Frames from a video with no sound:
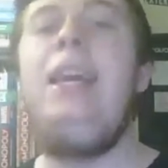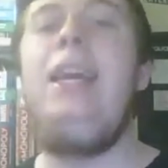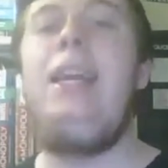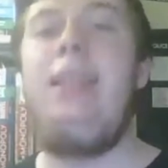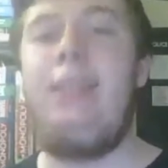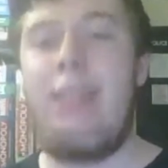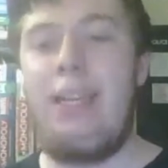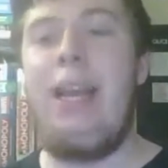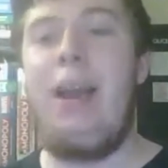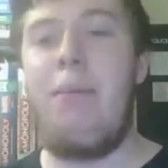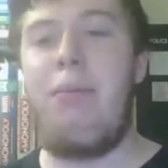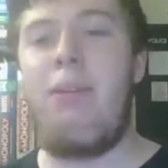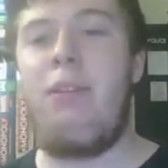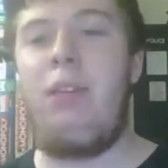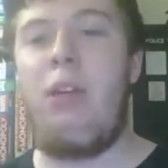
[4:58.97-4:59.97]
is the
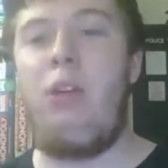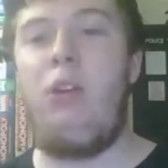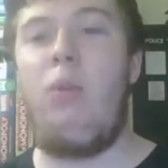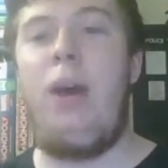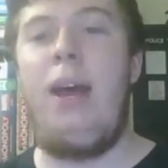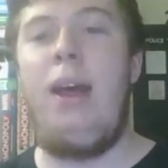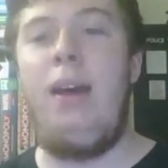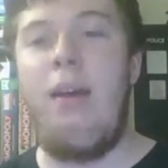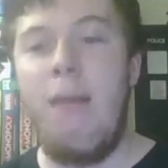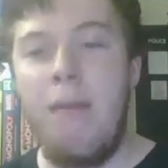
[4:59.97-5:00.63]
episode where